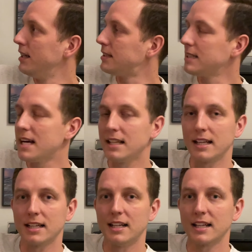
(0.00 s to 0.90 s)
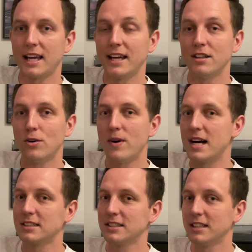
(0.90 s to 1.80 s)
not like a candle
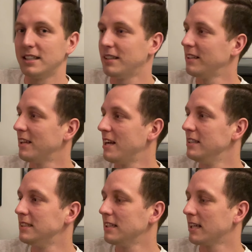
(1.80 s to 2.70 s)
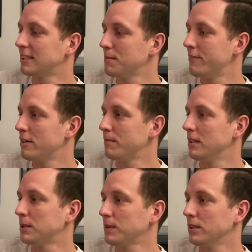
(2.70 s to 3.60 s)
wax looking hazy like some of them.
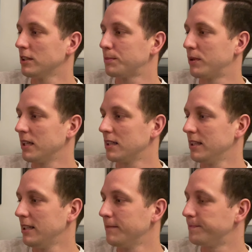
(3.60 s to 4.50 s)
This one looks pretty clean.